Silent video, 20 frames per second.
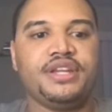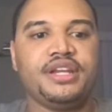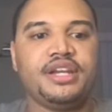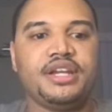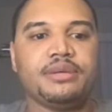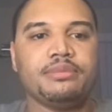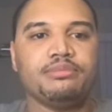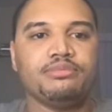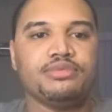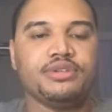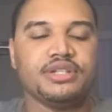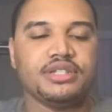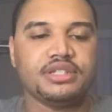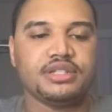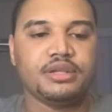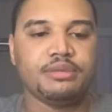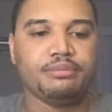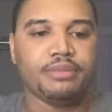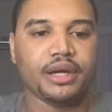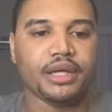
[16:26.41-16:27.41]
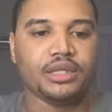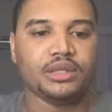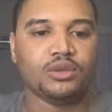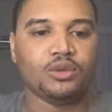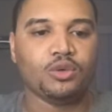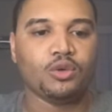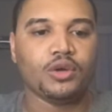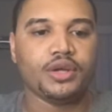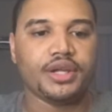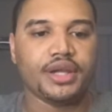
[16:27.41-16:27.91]
and imprisoned by
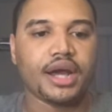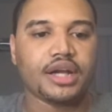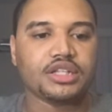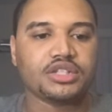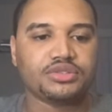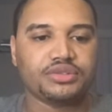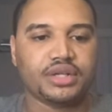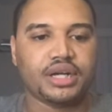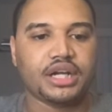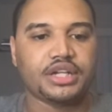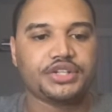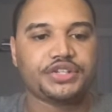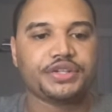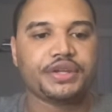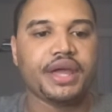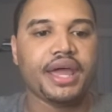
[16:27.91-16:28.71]
Lord Yasrach.